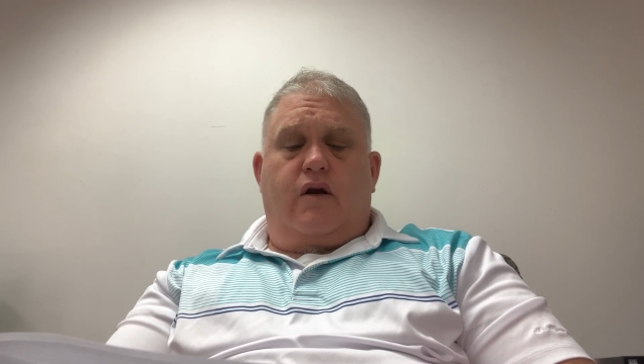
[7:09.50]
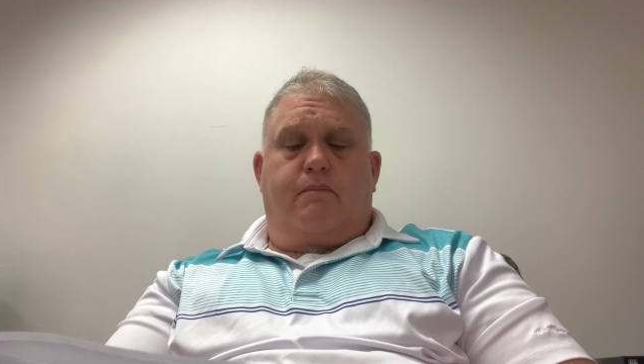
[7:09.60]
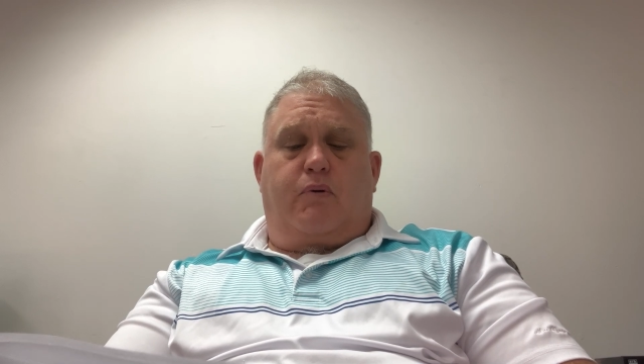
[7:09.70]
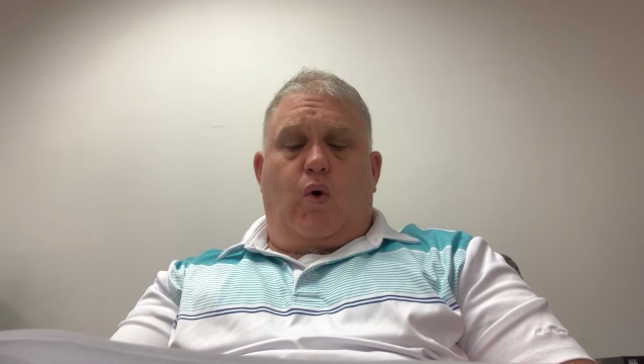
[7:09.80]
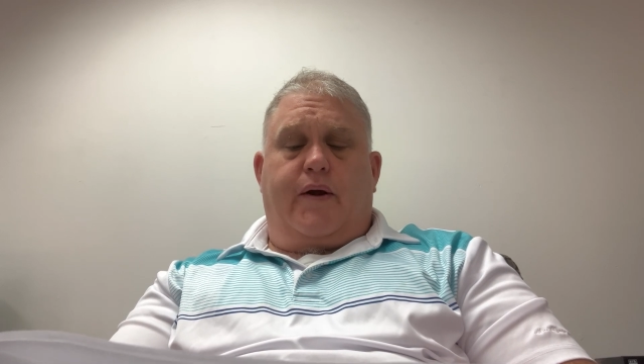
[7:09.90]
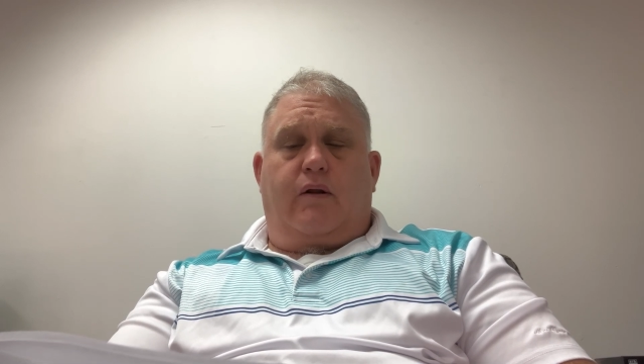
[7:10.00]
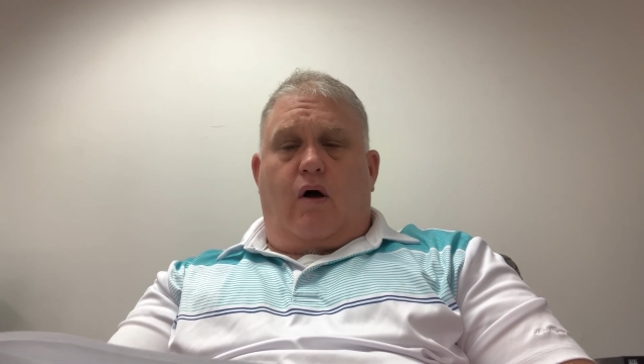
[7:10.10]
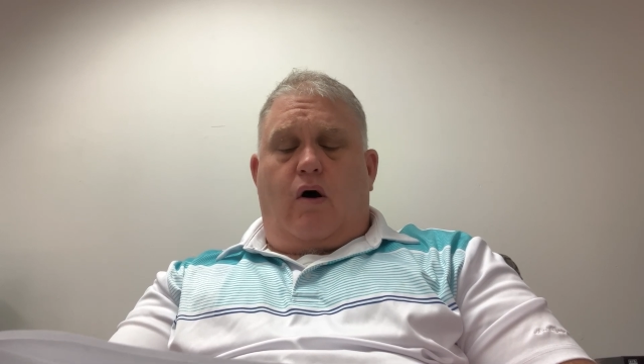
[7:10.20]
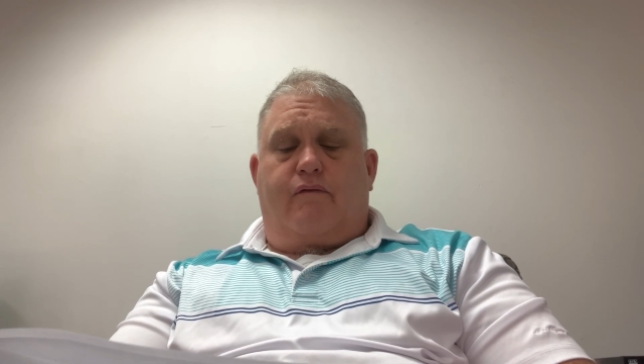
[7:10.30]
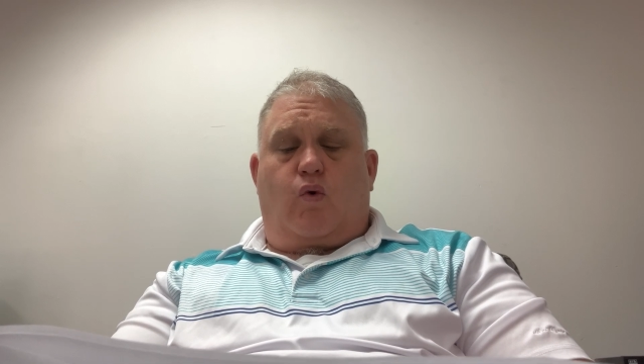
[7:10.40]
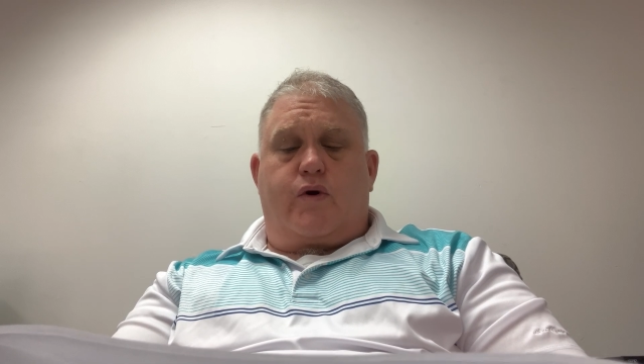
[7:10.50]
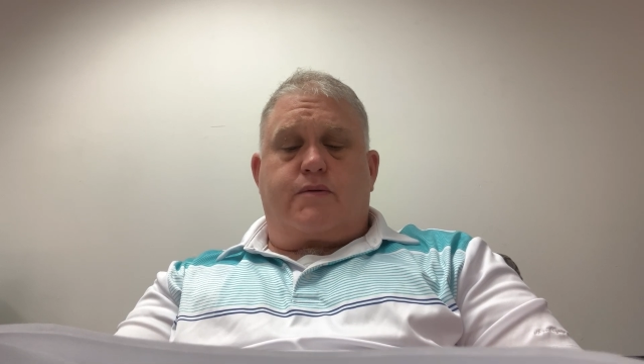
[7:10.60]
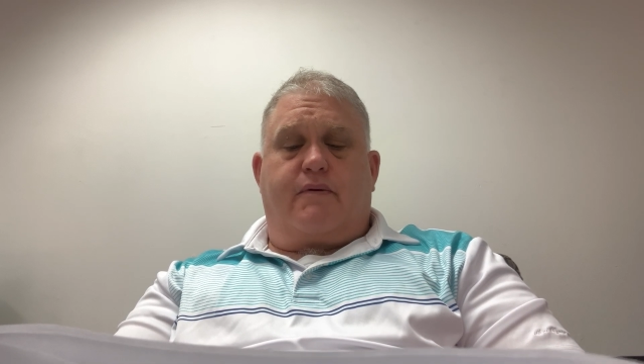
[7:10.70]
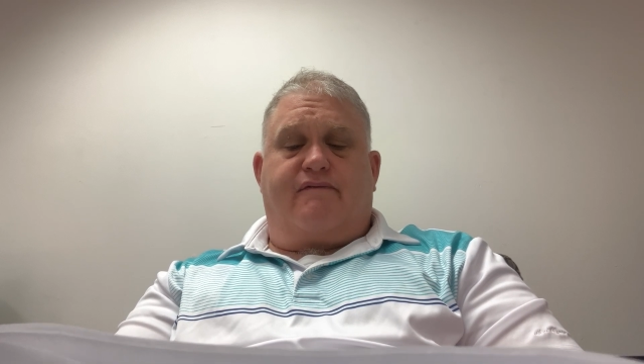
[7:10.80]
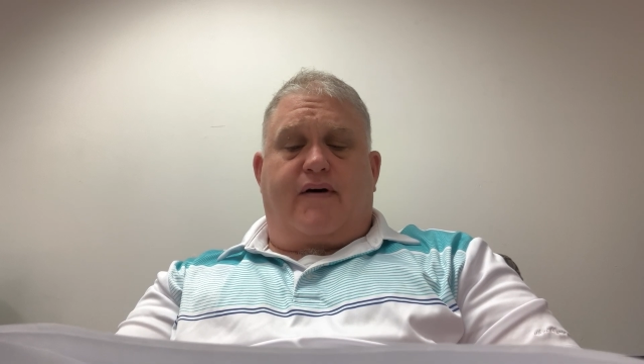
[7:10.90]
deploying law
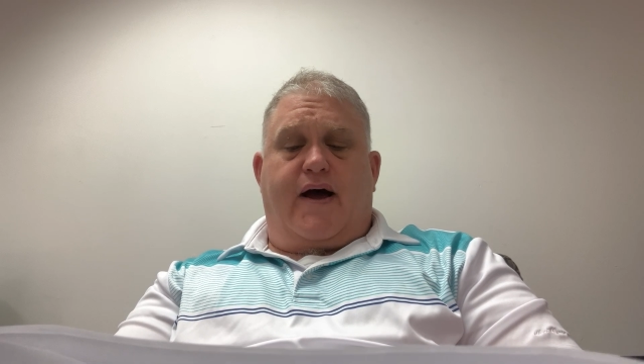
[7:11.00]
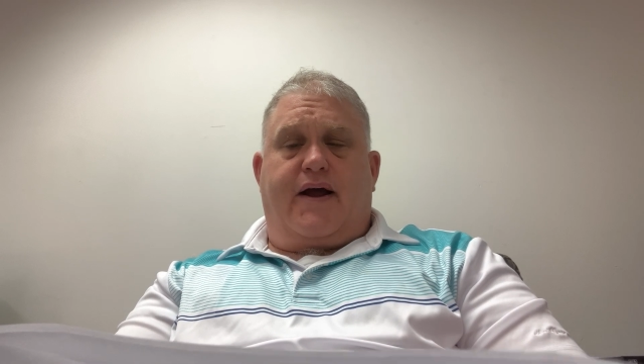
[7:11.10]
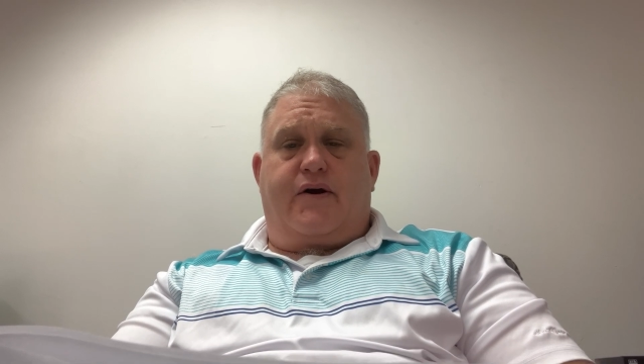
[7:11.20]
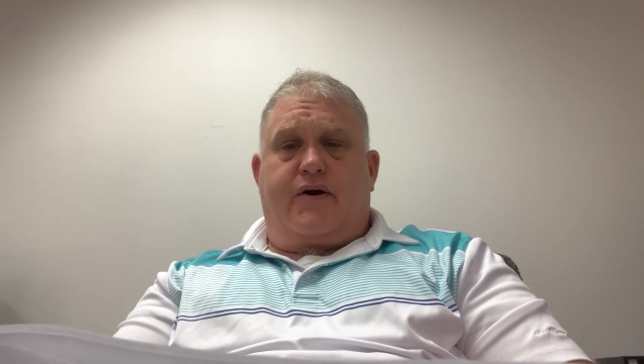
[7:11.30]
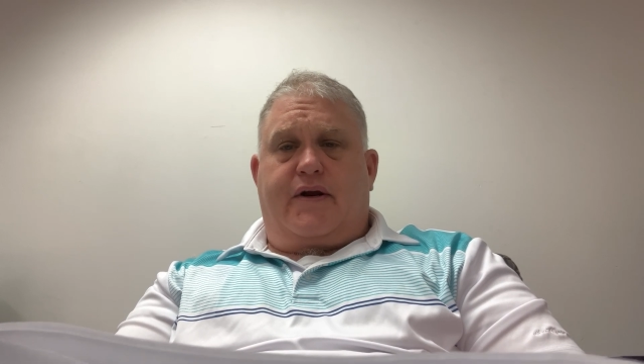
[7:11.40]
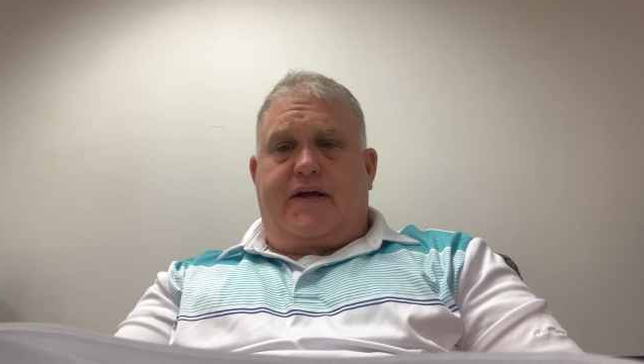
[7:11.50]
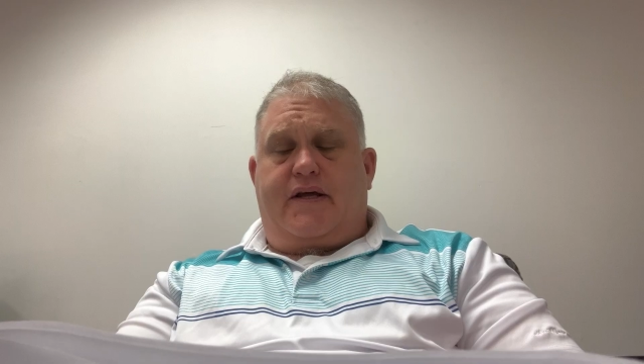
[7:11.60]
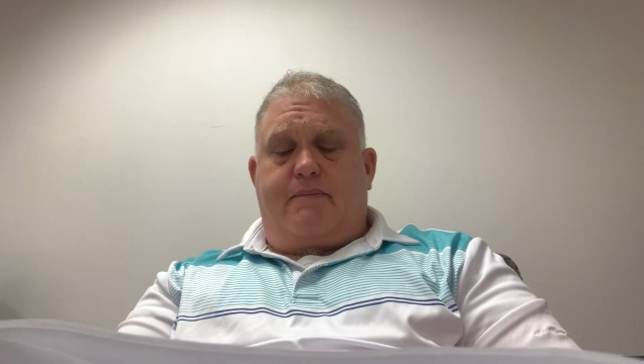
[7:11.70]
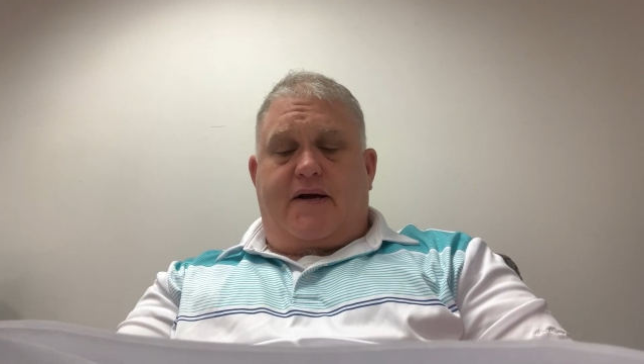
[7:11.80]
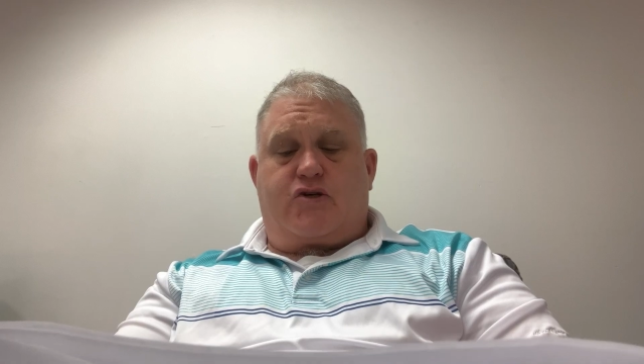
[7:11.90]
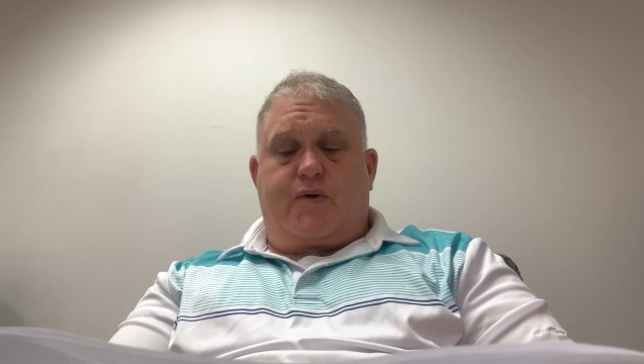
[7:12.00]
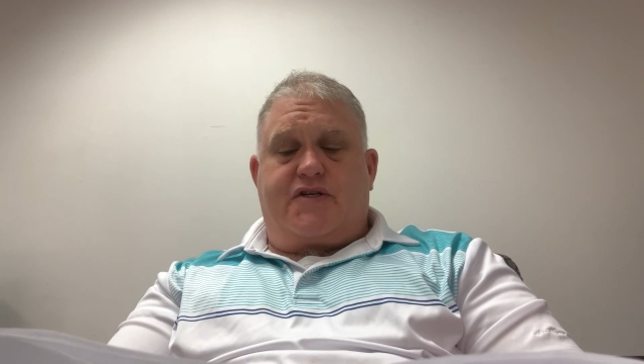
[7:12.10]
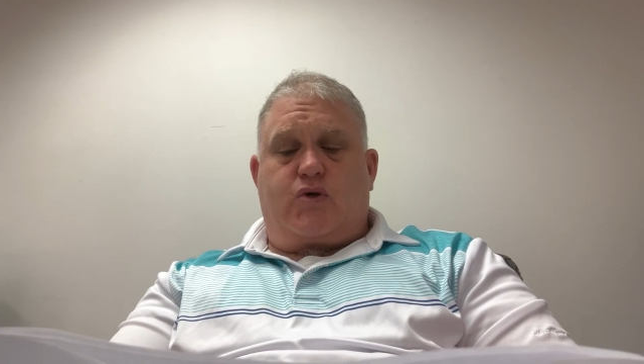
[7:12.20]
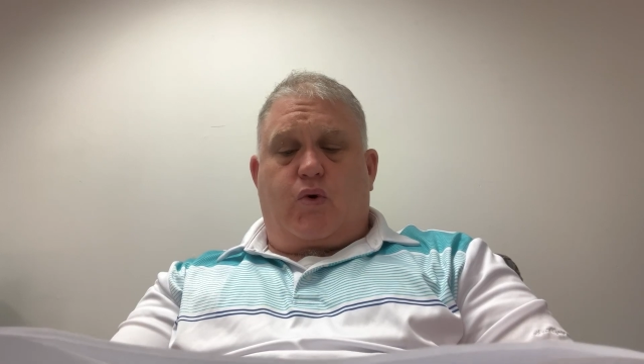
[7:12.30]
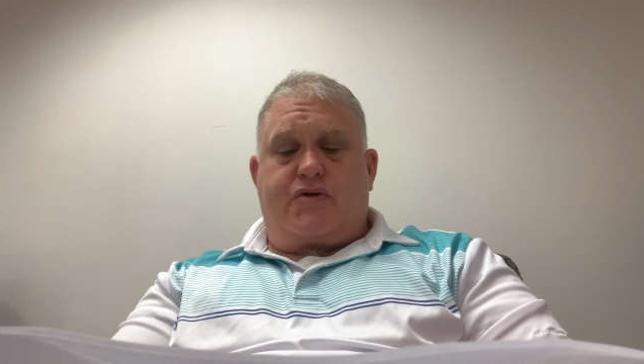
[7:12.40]
enforcement, fire, and EMS
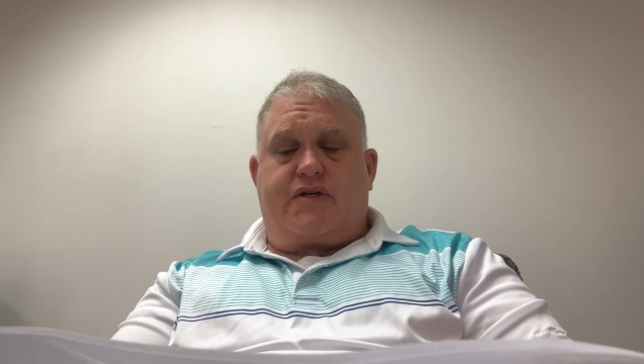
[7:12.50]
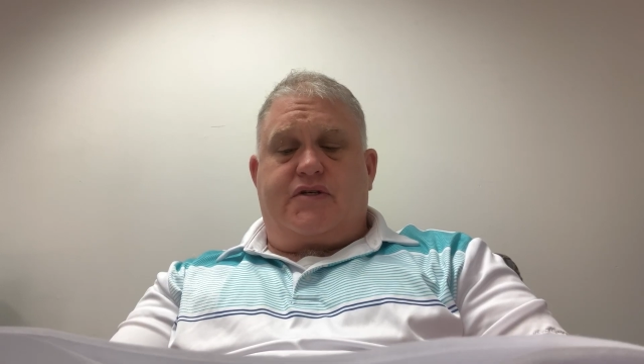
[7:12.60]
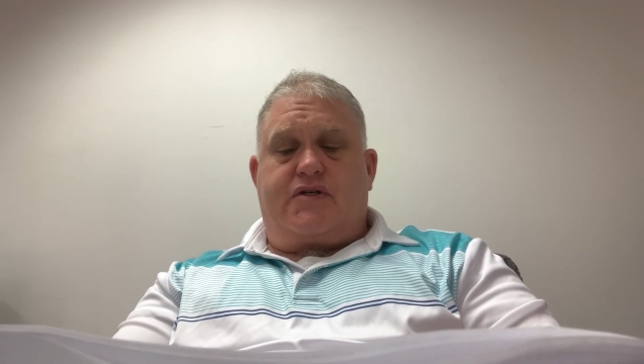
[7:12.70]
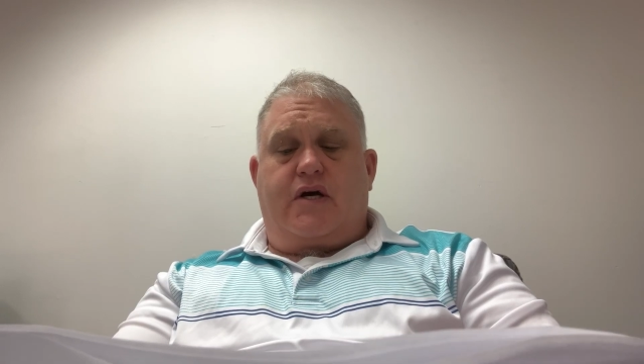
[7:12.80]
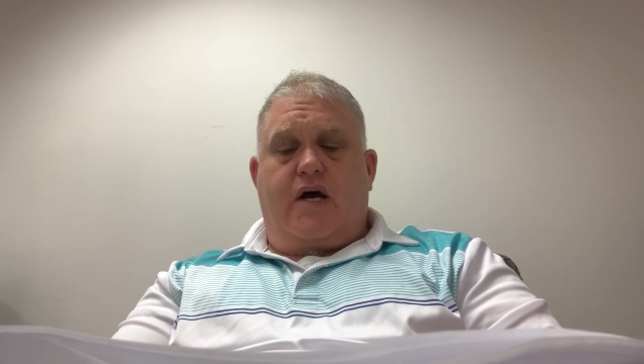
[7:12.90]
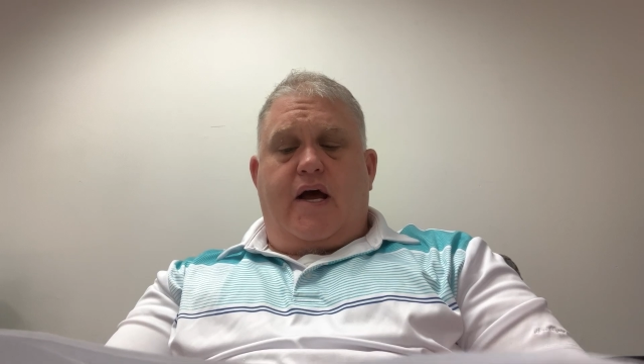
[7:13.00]
resources,